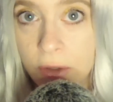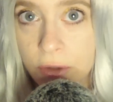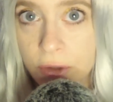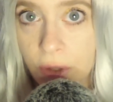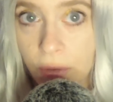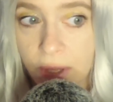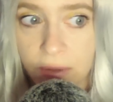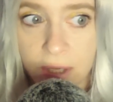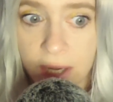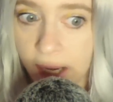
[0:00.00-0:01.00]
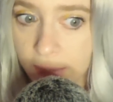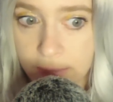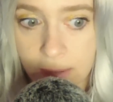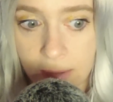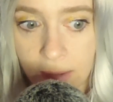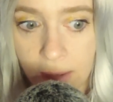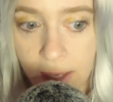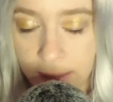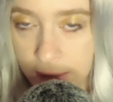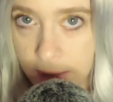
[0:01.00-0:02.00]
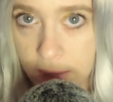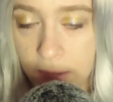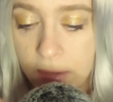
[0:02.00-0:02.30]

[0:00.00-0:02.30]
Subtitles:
So then the next idea,